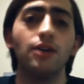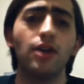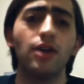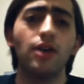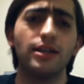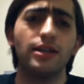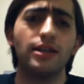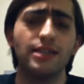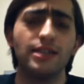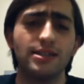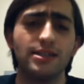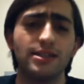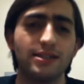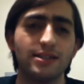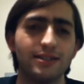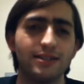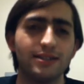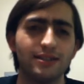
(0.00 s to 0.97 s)
Alright,
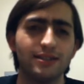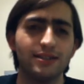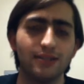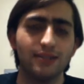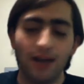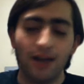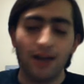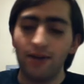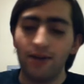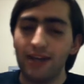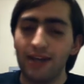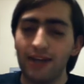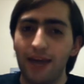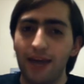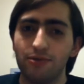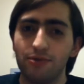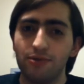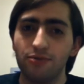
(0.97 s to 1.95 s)
yes, how I
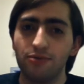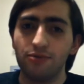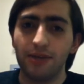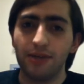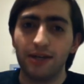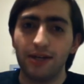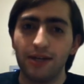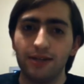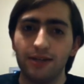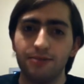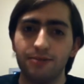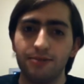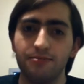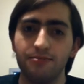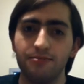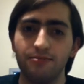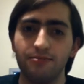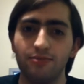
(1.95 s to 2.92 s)
capture my
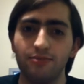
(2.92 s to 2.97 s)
